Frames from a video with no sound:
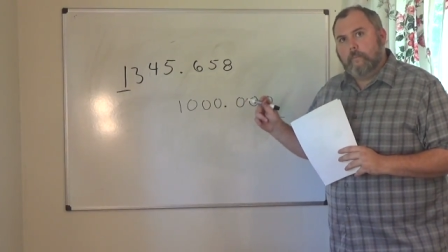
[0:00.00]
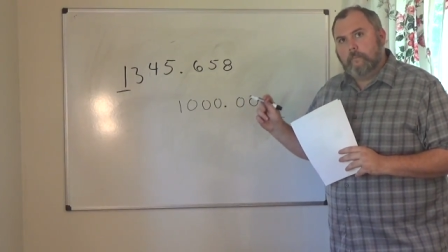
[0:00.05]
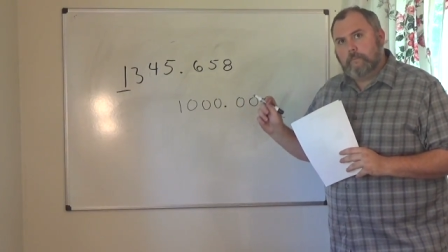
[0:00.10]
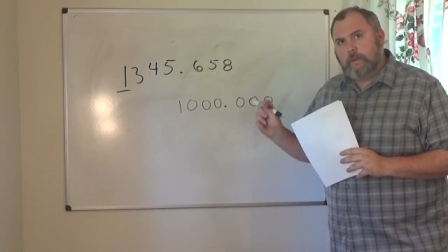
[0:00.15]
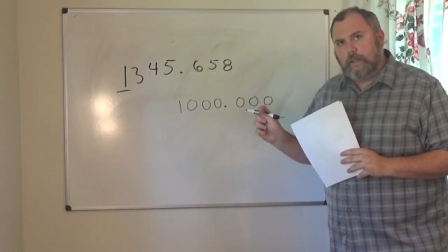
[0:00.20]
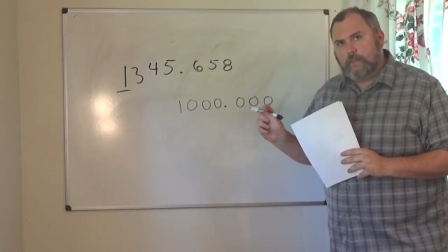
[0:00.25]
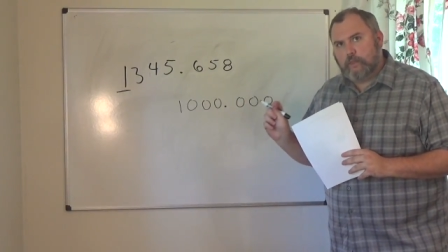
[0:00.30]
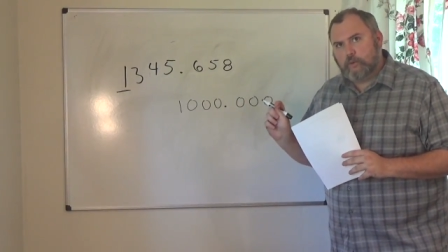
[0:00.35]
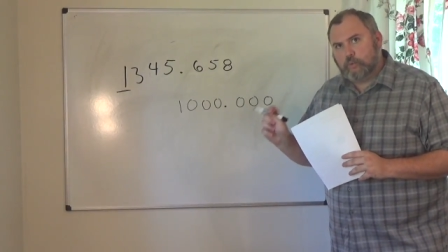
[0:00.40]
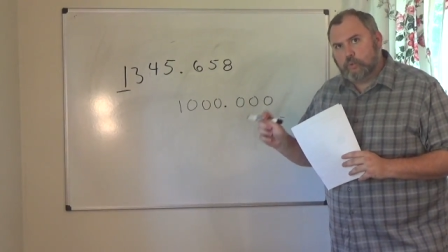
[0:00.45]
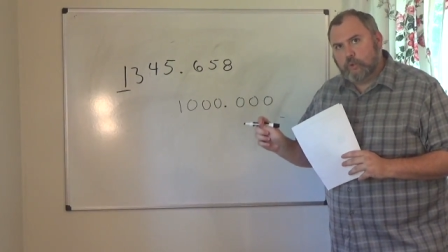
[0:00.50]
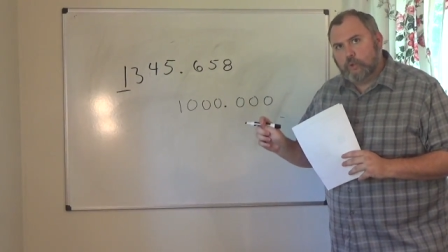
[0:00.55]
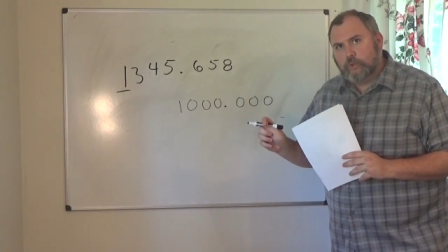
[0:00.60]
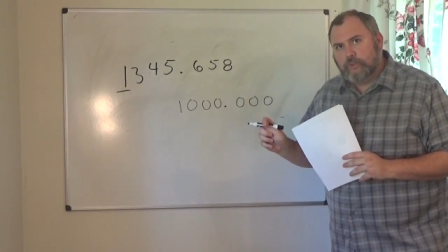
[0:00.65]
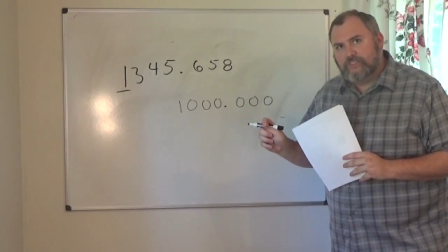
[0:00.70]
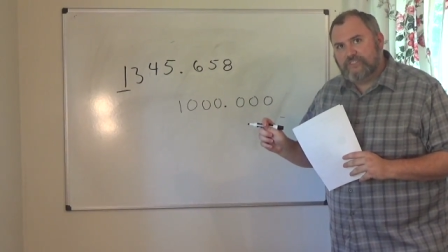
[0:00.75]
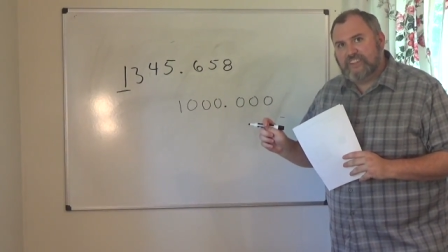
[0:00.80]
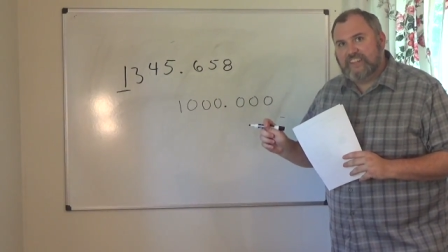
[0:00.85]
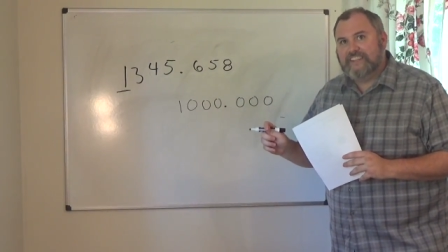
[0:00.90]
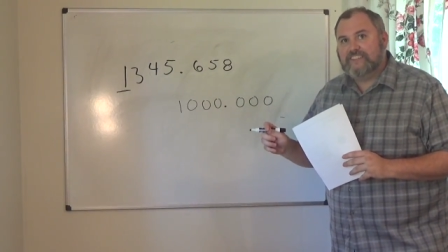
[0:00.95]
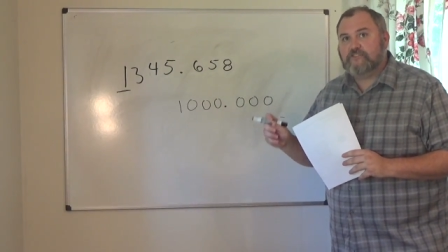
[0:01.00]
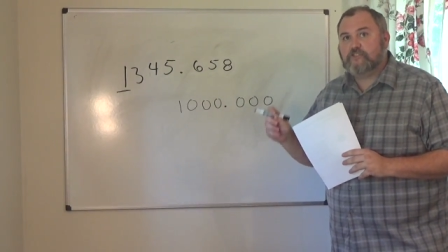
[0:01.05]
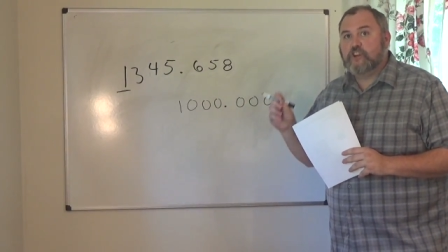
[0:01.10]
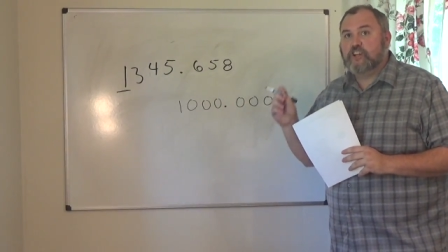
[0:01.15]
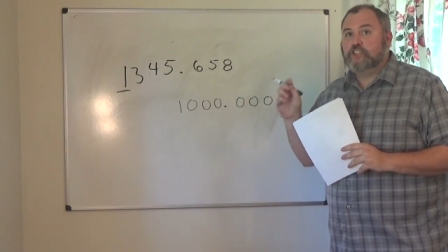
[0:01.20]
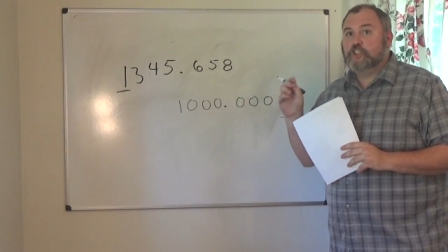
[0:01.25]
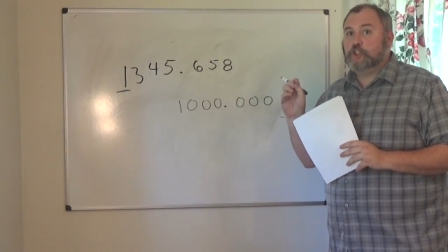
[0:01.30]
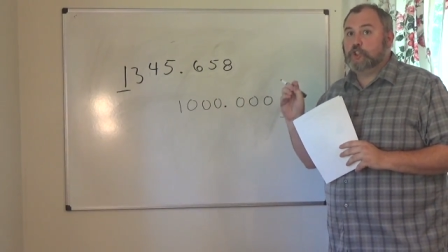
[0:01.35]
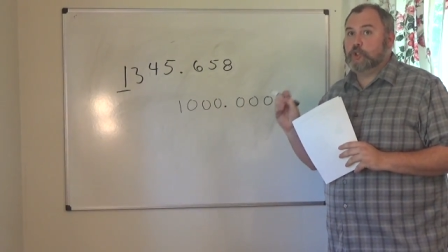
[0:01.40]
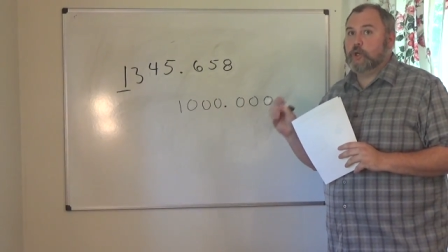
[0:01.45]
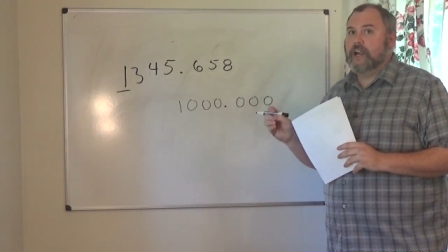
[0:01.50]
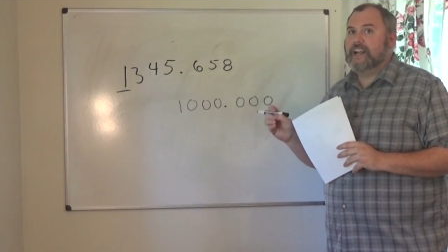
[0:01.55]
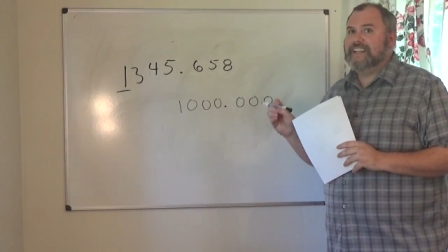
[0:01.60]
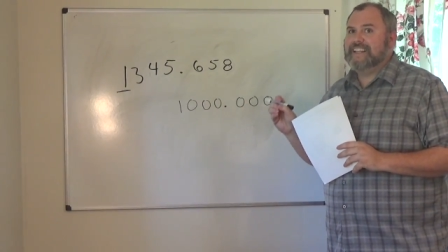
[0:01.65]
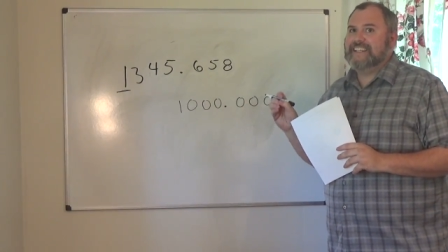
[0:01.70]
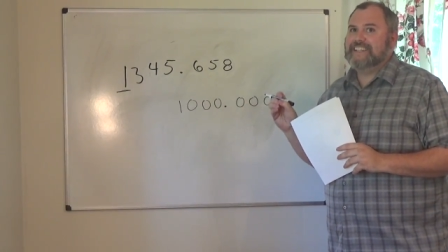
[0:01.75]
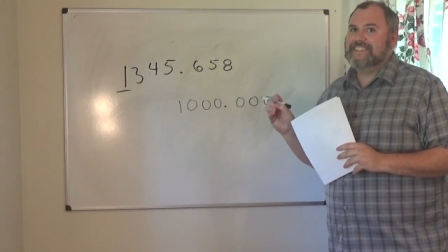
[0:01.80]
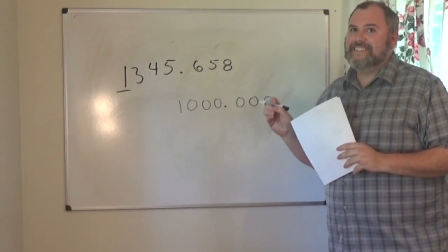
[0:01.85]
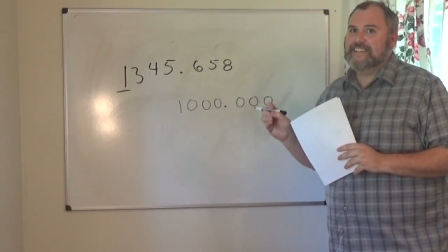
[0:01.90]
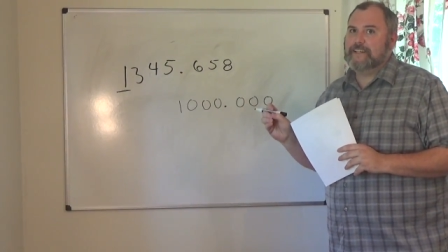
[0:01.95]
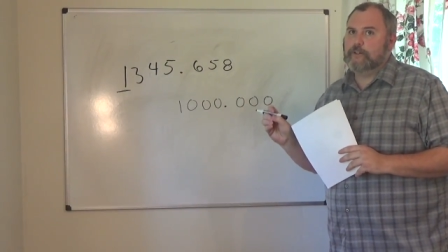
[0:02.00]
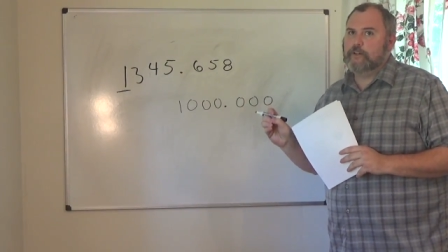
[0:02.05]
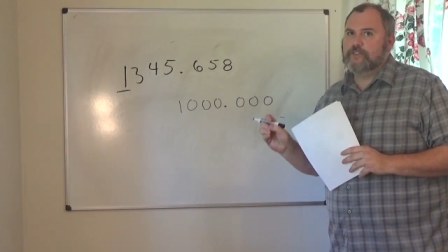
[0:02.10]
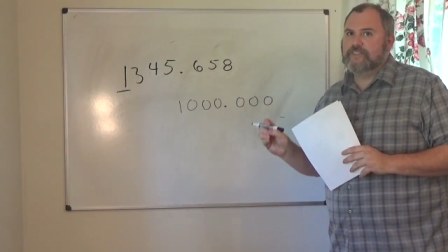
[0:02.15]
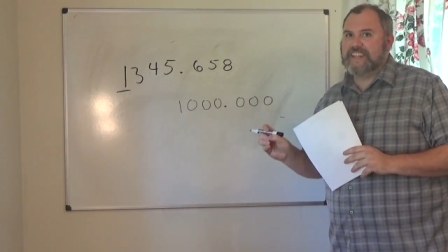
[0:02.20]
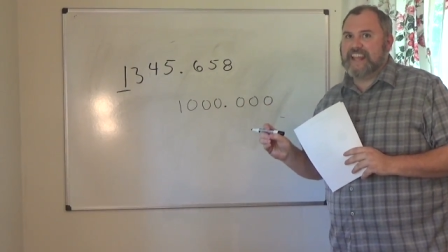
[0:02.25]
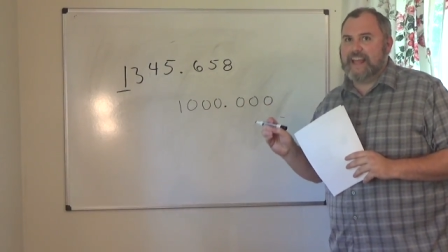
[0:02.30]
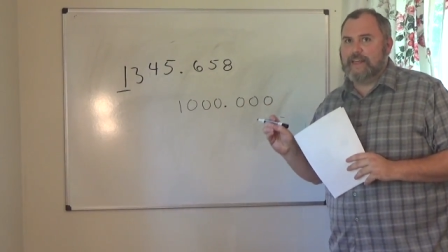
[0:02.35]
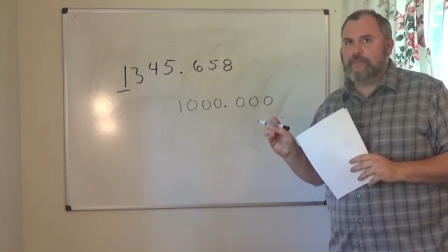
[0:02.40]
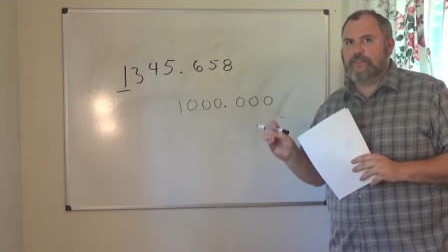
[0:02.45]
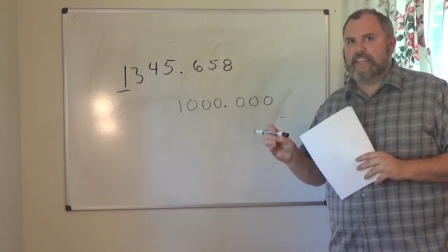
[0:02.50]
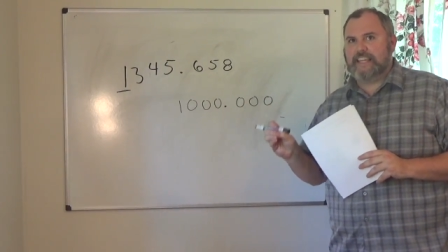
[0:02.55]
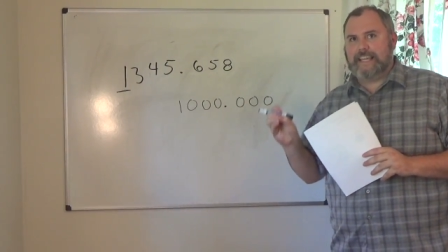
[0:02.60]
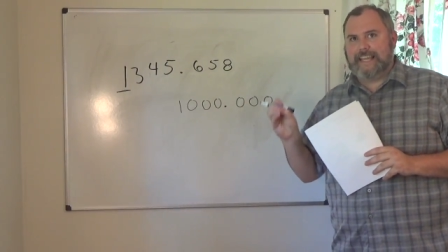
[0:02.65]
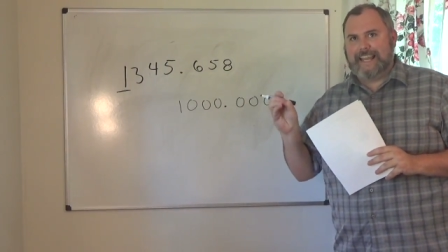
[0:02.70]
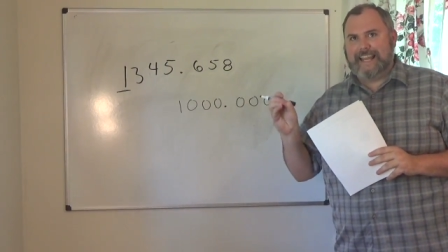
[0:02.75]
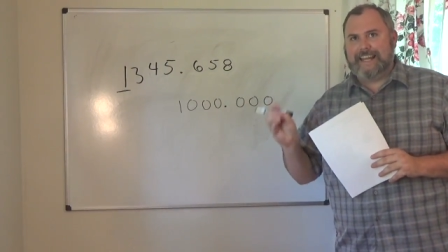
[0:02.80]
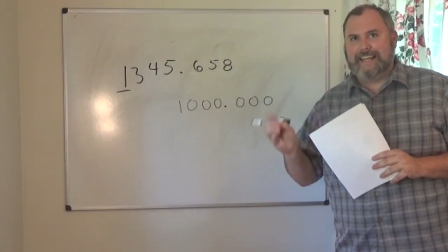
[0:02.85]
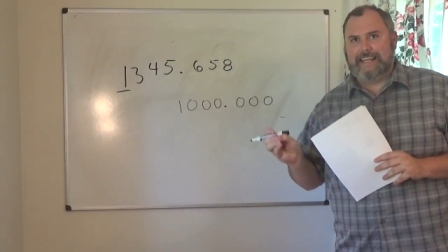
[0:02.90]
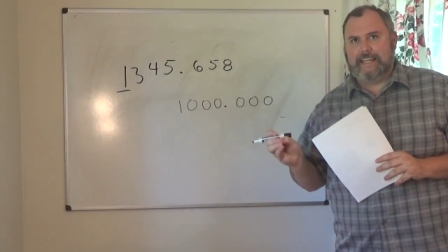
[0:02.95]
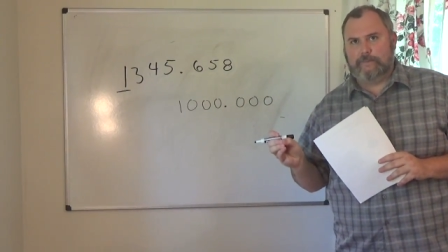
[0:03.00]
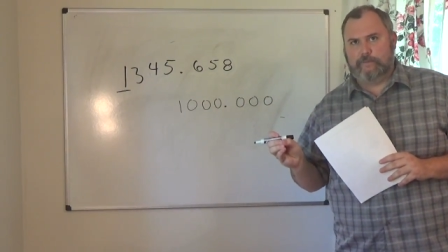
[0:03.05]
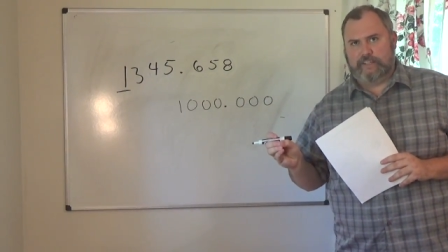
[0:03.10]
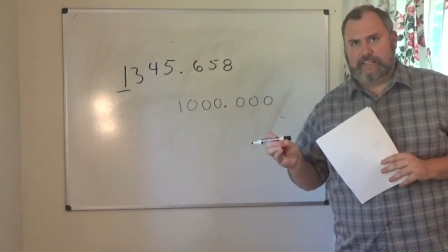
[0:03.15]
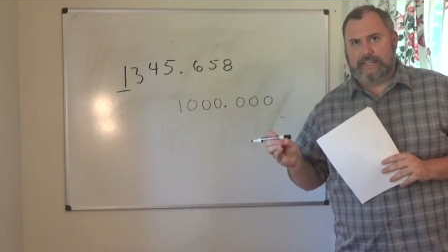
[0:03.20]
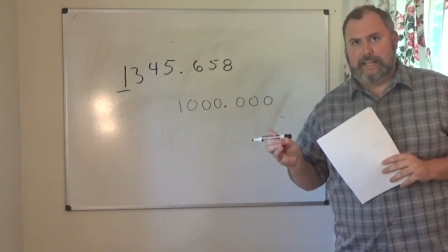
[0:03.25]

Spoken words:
But the rule says trailing zeros at the end of a